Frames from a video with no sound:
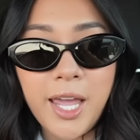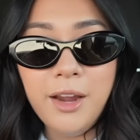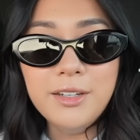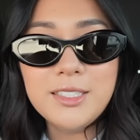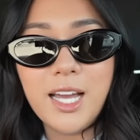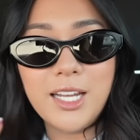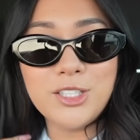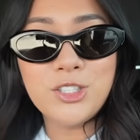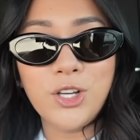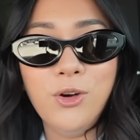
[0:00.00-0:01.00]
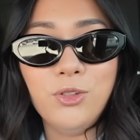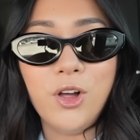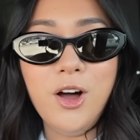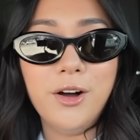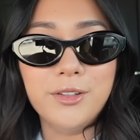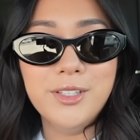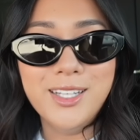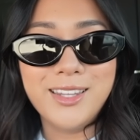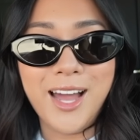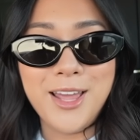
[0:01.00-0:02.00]
hair is getting so long. Look
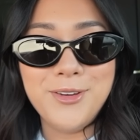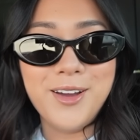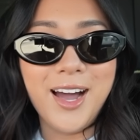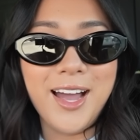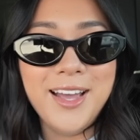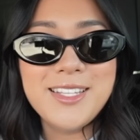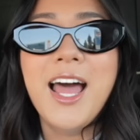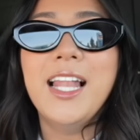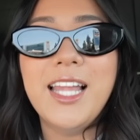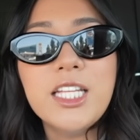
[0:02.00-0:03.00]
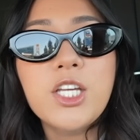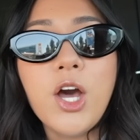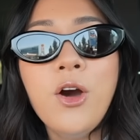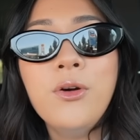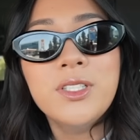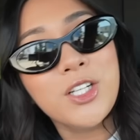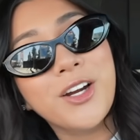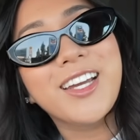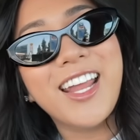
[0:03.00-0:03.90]
at that, you guys. Let's go to Target